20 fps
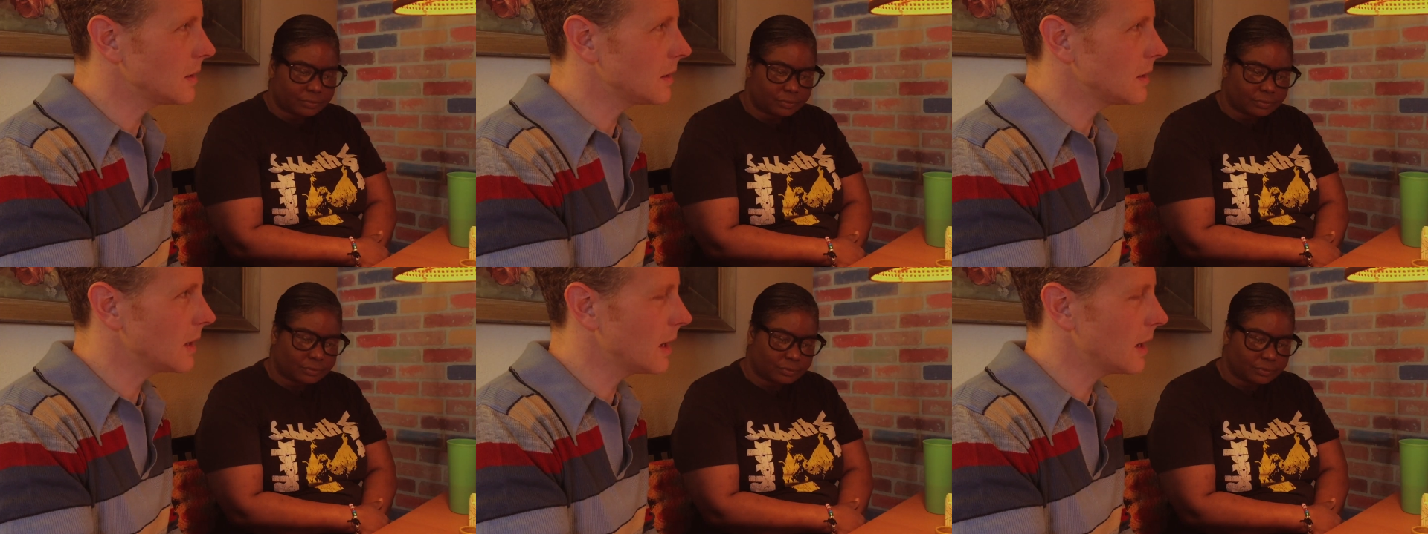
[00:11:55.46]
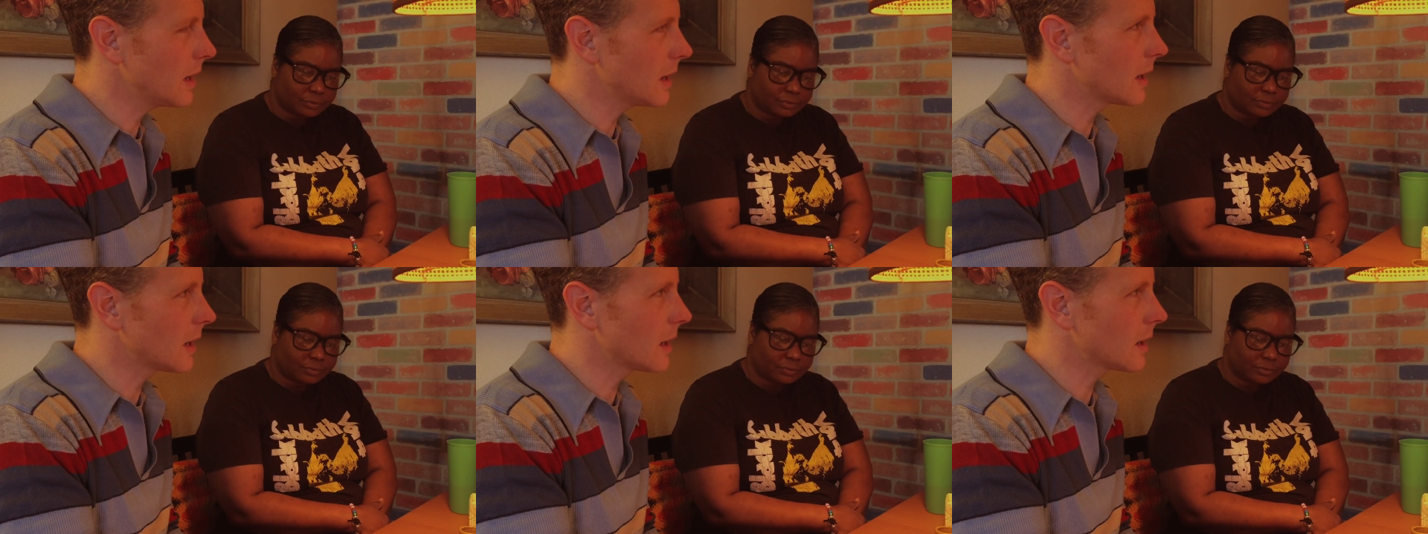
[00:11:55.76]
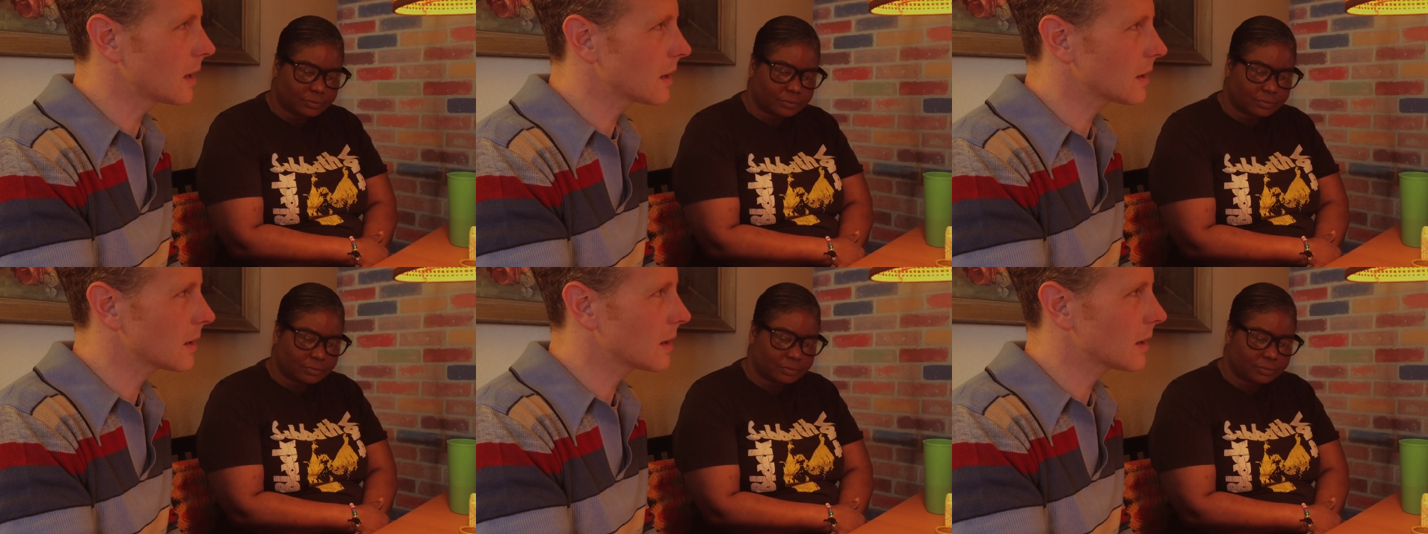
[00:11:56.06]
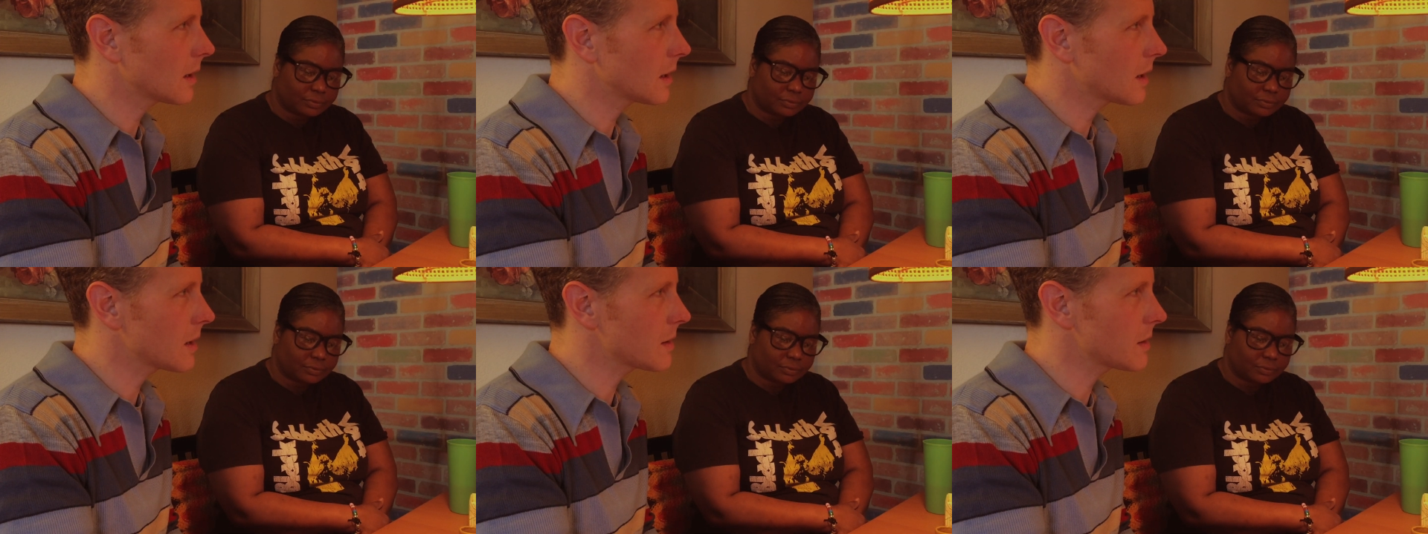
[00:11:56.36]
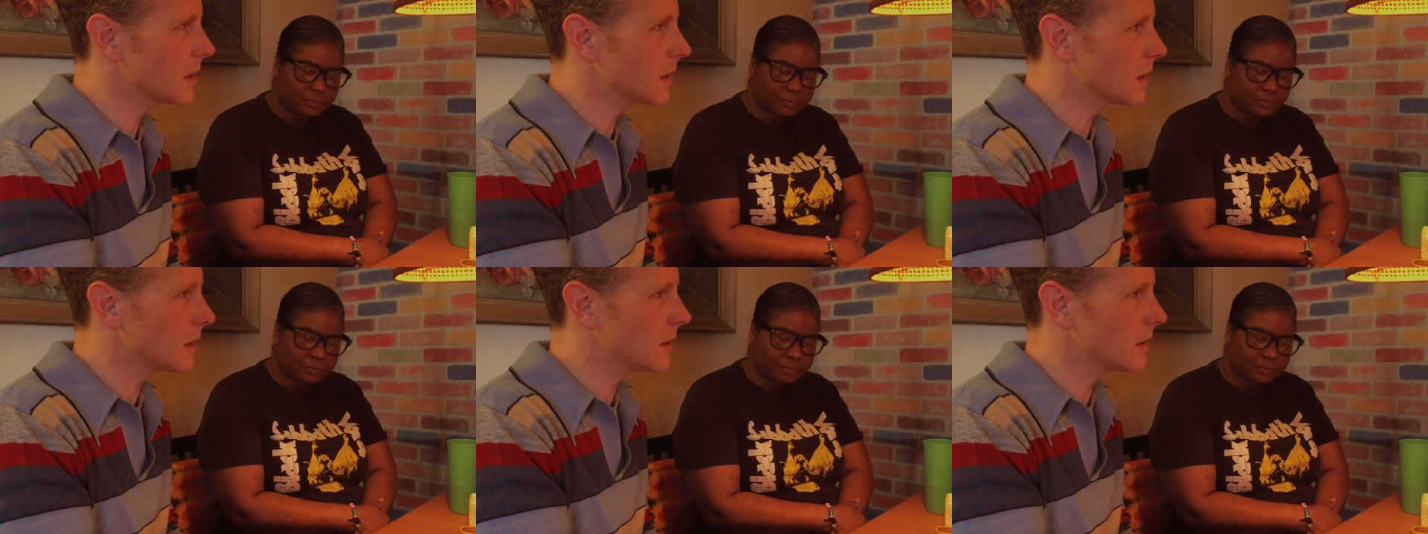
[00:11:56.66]
Speaker 1: Yeah, I
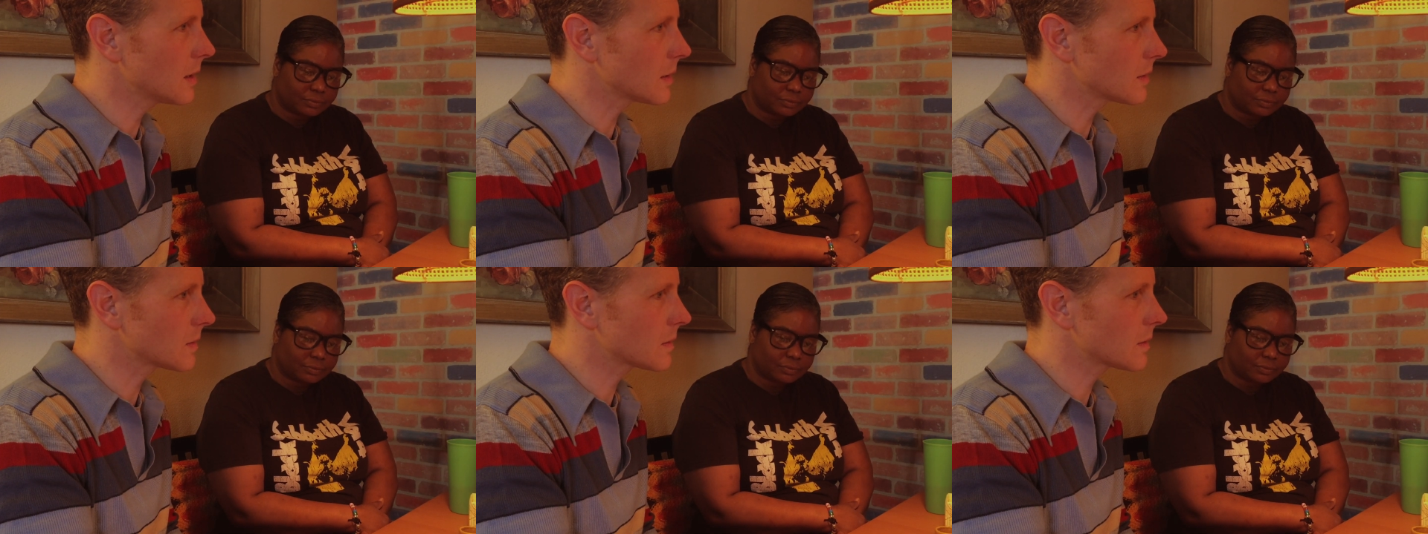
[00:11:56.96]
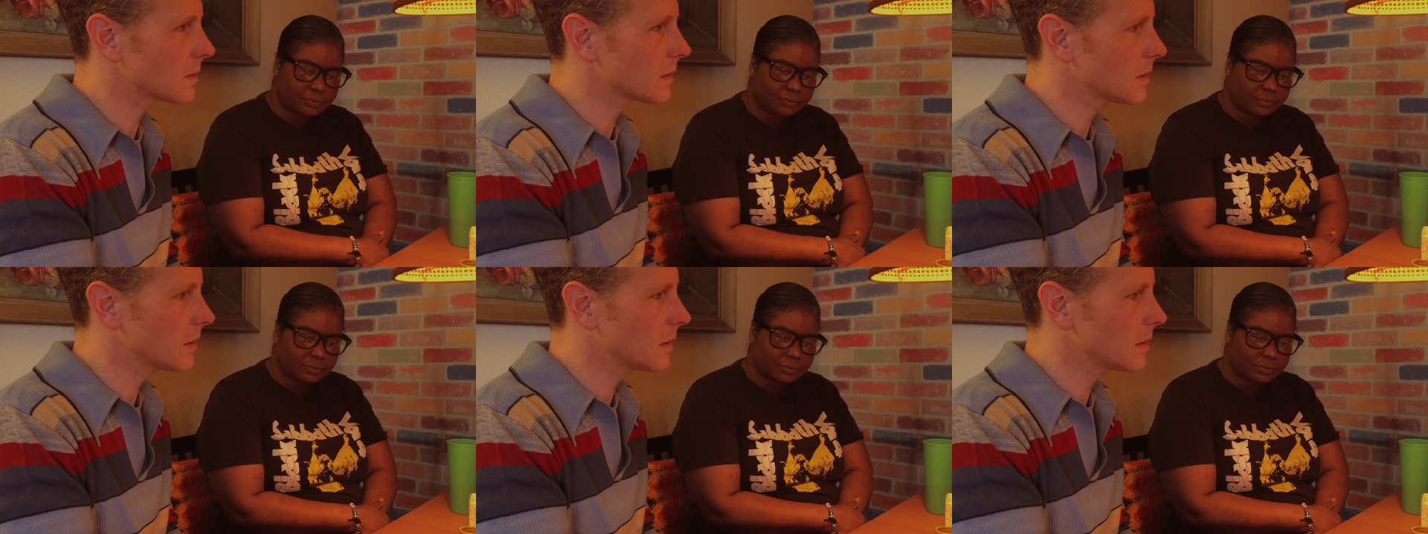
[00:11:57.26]
think it is.